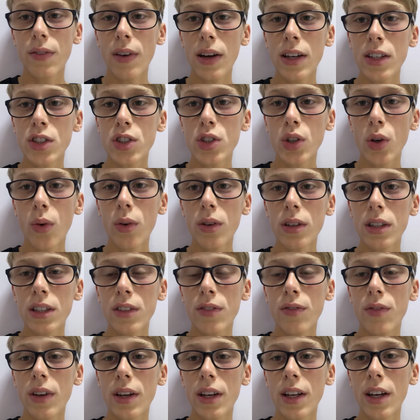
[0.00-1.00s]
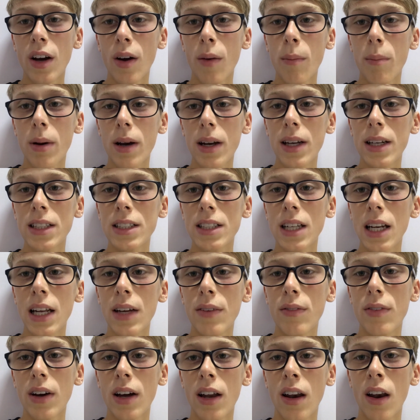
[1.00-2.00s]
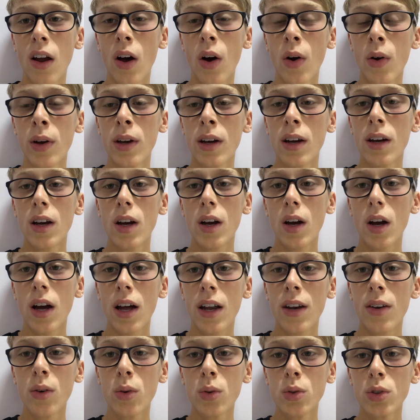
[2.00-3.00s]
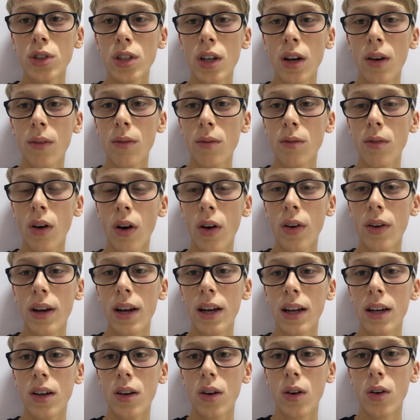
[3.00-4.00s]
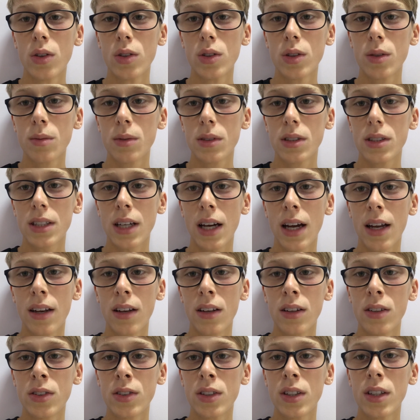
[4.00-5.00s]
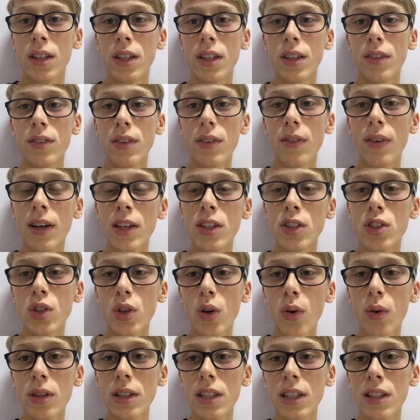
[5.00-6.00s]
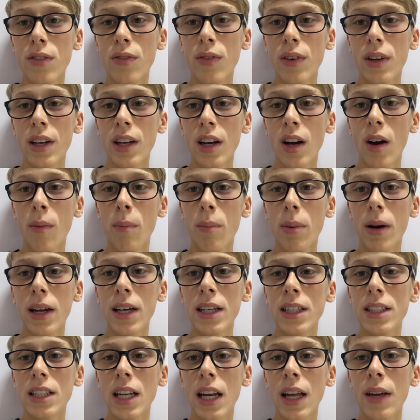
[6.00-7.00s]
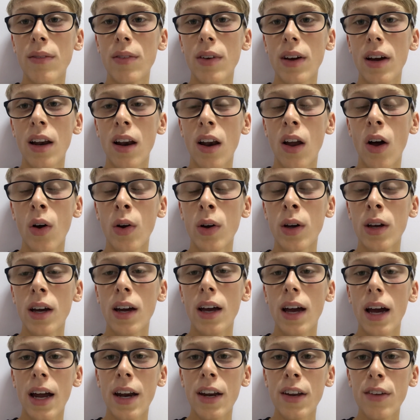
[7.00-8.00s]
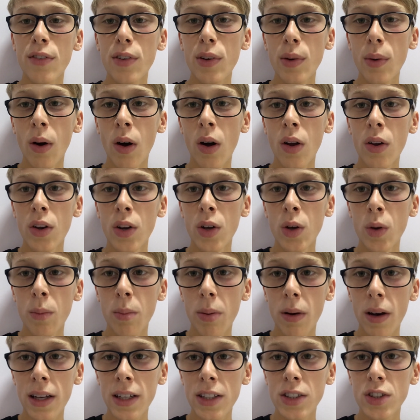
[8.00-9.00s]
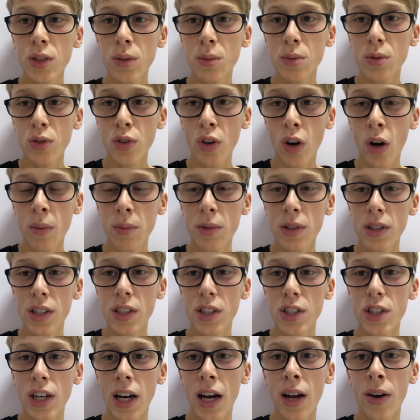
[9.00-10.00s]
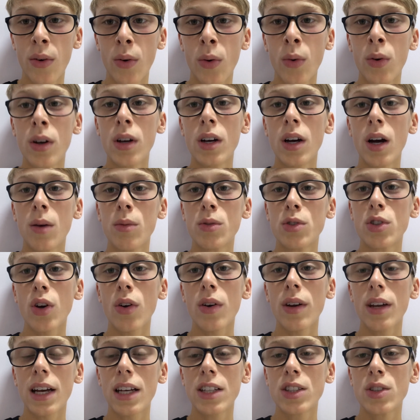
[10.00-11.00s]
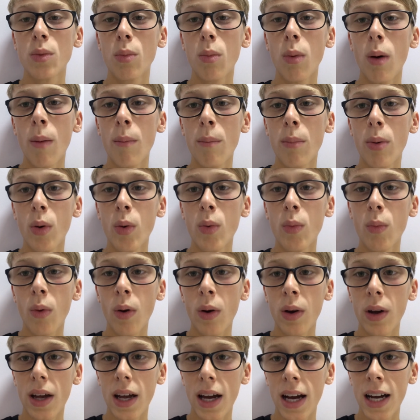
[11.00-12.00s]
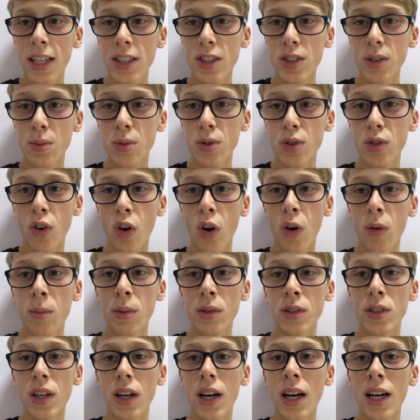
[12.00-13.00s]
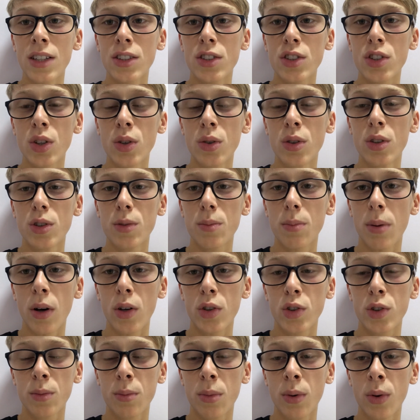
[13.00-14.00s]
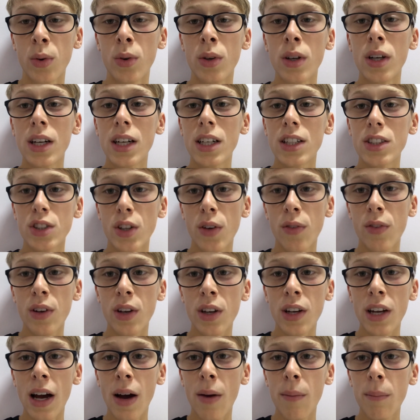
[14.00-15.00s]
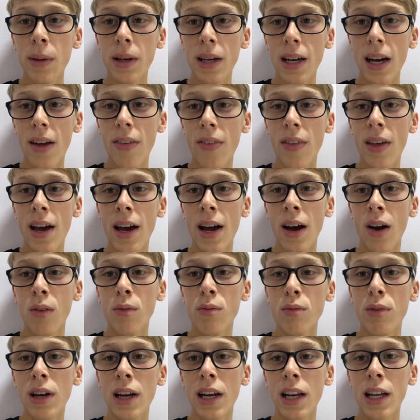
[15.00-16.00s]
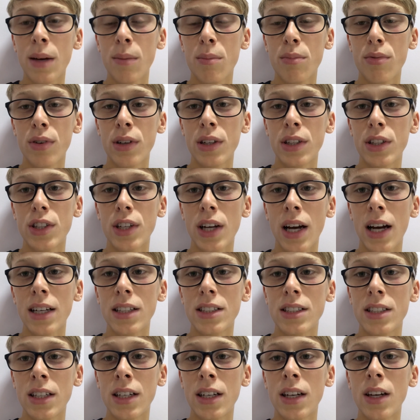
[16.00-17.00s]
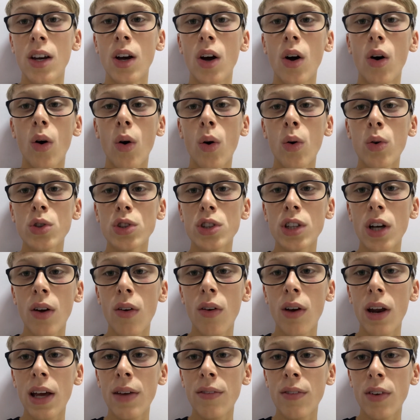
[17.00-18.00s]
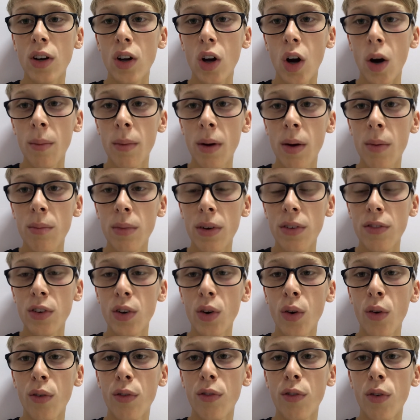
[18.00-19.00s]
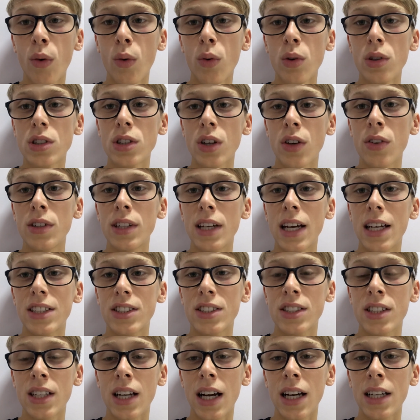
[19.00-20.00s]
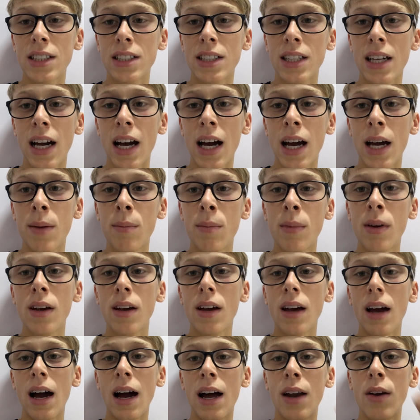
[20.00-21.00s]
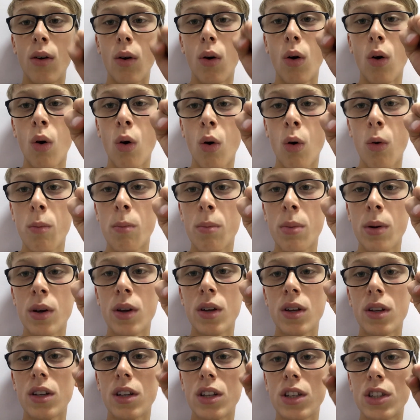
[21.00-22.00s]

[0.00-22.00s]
enjoyed this video, please leave it a like, and also, right then, goes up the Saddlers. If you've enjoyed this video, please leave it a like, and if you are new, please subscribe to the channel. I'm trying to get to 1.1k subscribers as soon as possible, so if you could help me get there, I'd really appreciate it. Also, leave a comment with your thoughts on yesterday's game, and up the